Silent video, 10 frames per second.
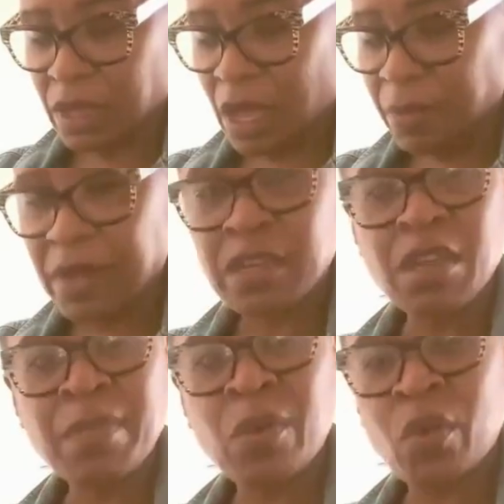I'm cutting
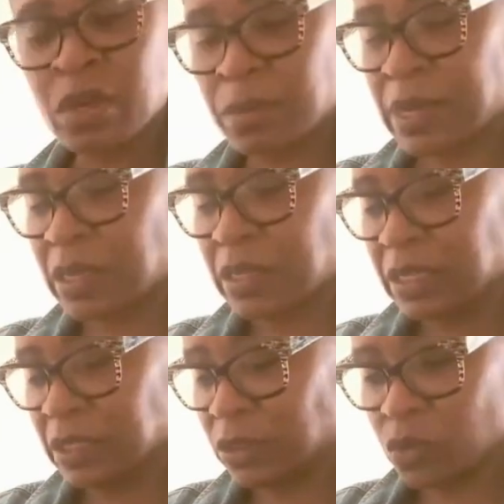up my watermelon
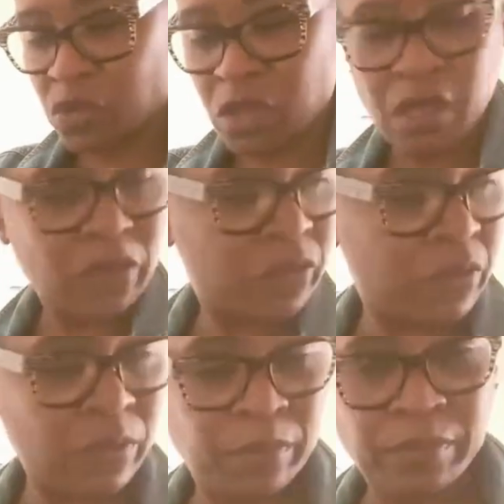in little
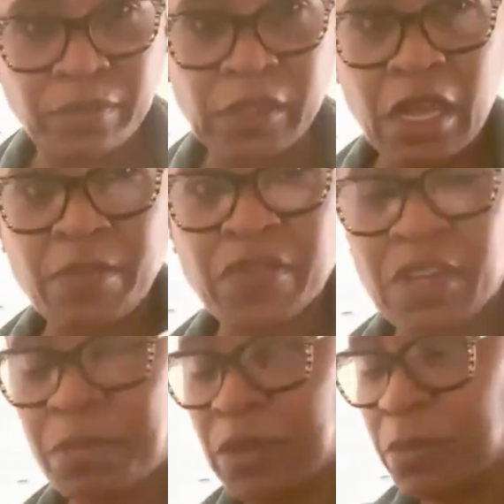chunks. I'm just
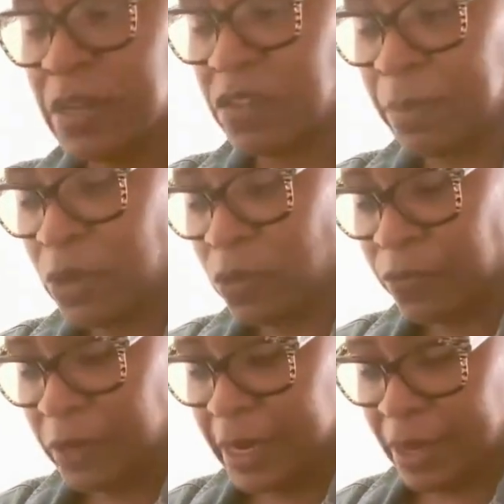gonna put them in this bowl
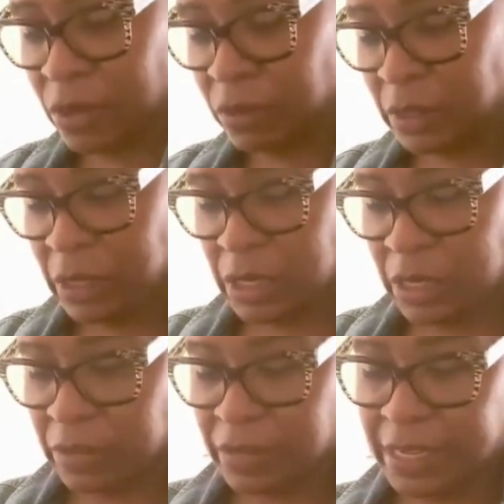for now
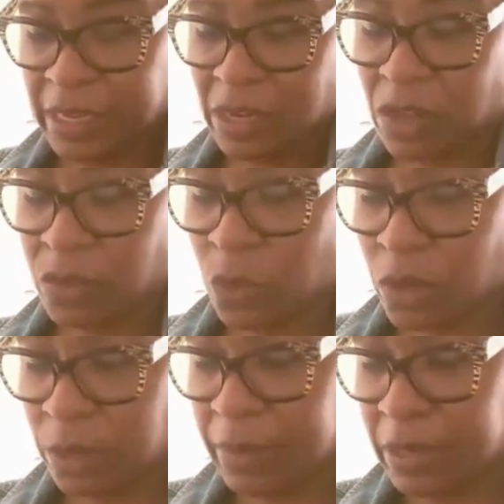till I get all the
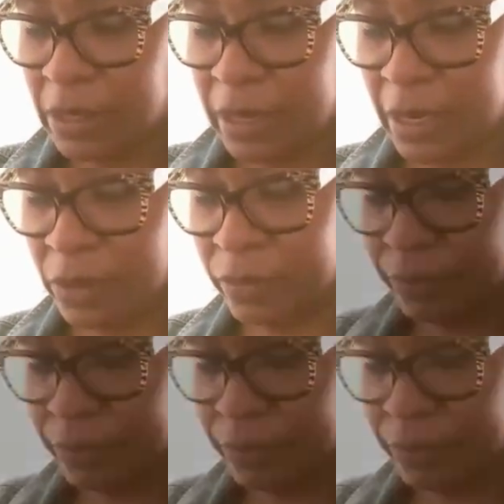watermelon out.